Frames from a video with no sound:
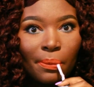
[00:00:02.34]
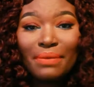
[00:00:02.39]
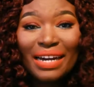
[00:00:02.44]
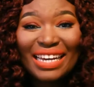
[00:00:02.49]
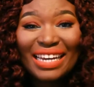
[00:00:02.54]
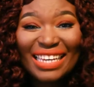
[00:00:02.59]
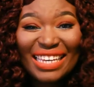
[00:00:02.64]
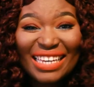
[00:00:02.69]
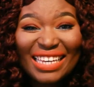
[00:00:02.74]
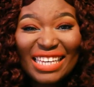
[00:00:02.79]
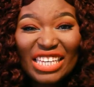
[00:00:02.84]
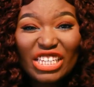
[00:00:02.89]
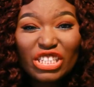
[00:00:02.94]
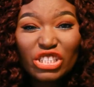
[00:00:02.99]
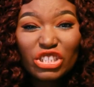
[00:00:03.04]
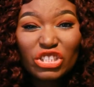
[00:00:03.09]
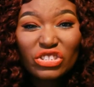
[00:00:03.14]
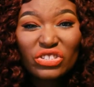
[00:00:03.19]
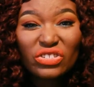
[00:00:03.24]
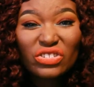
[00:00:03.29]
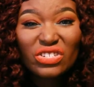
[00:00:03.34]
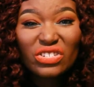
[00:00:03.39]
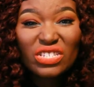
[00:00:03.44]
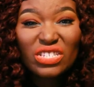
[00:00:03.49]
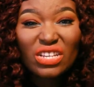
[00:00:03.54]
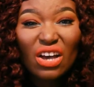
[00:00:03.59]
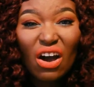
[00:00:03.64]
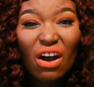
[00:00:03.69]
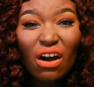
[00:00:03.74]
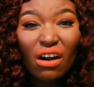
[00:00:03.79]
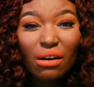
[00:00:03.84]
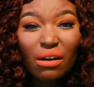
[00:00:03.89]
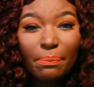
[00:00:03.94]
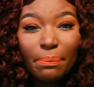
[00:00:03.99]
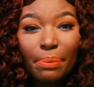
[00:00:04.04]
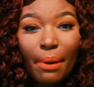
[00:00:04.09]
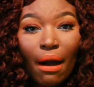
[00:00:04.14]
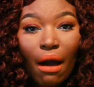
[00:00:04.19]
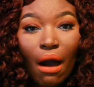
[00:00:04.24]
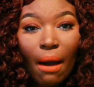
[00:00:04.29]
My ears are
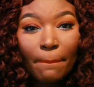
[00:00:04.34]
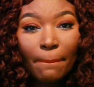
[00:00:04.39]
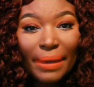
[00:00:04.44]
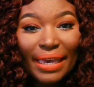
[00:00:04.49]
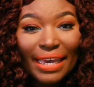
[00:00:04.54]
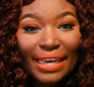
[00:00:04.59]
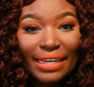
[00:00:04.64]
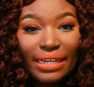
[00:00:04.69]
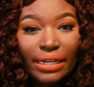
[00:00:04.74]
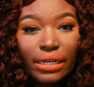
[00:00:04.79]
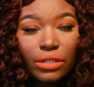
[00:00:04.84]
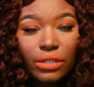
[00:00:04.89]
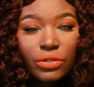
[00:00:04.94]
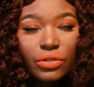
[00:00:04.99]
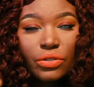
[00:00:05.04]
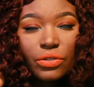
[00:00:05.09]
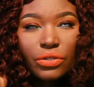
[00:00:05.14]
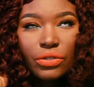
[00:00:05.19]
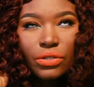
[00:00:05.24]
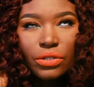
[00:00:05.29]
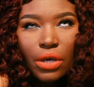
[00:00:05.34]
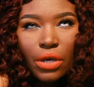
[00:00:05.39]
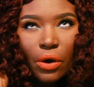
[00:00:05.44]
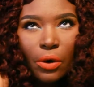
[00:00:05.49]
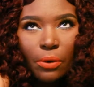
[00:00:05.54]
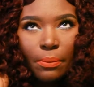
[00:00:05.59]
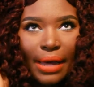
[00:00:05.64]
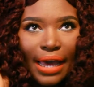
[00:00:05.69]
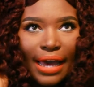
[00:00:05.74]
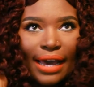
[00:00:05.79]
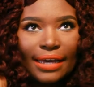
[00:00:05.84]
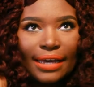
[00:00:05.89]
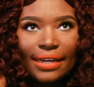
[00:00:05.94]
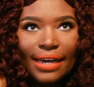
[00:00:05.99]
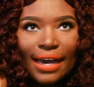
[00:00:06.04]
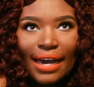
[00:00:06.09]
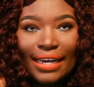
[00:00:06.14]
popping so bad.